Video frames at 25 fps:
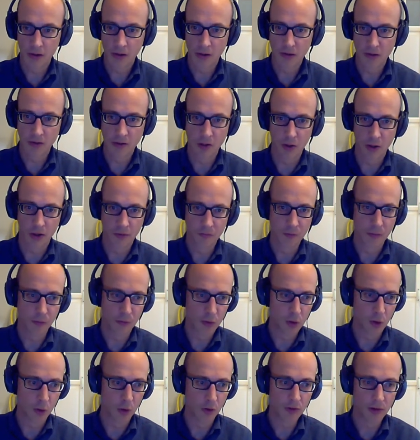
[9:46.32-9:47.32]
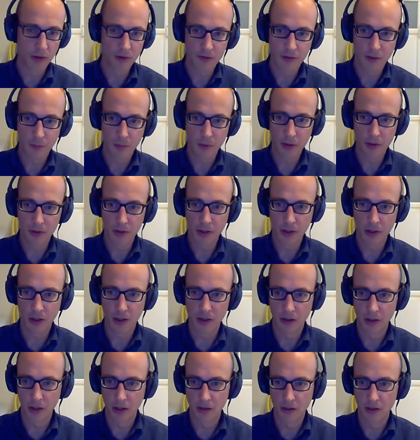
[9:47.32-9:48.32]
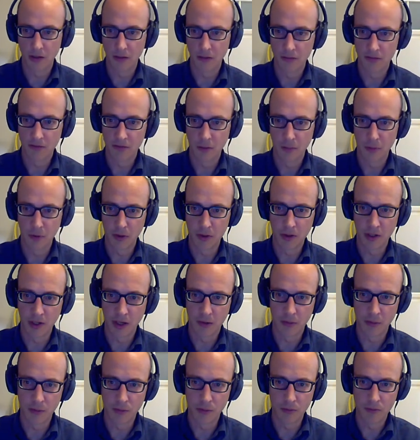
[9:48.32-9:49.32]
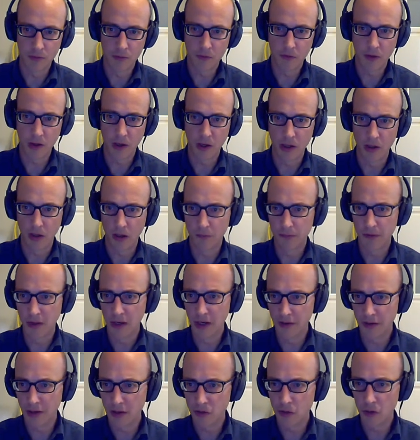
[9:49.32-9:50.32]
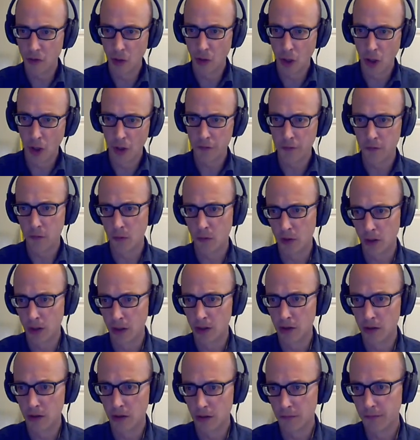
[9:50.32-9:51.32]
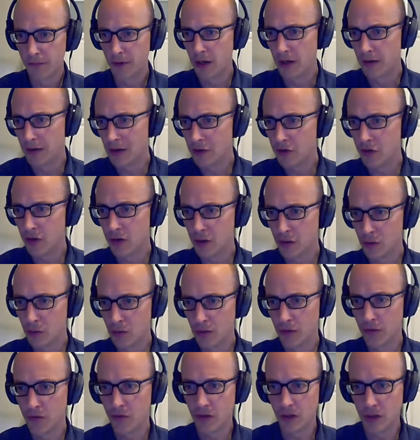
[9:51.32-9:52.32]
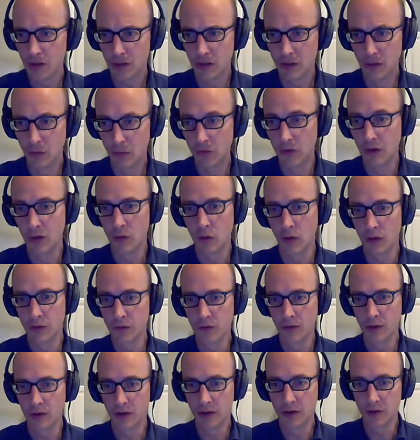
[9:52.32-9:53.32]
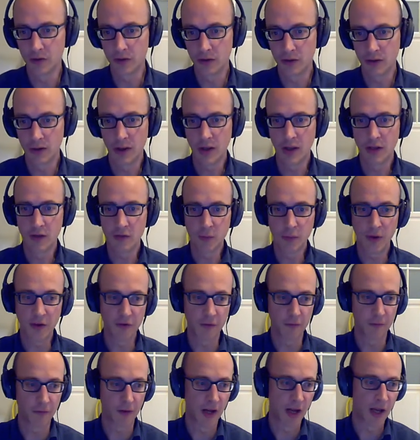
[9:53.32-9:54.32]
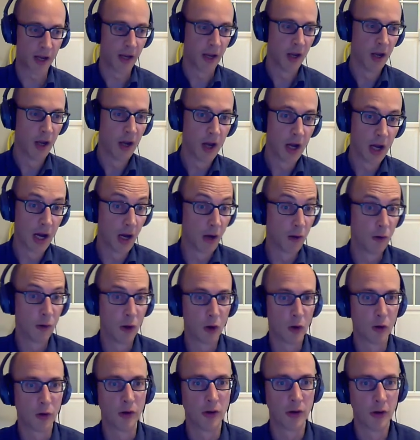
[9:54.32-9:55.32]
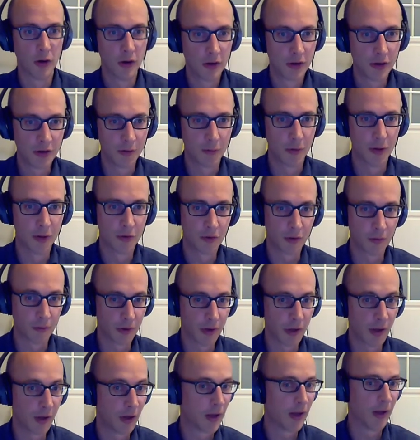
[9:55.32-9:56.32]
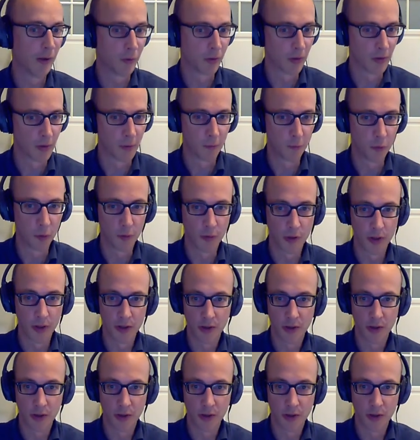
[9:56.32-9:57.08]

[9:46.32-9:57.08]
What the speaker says: You have to code that typically, and typically I would say a validation loss or validation accuracy using cross-validation, and specify how long you want to algorithm to run.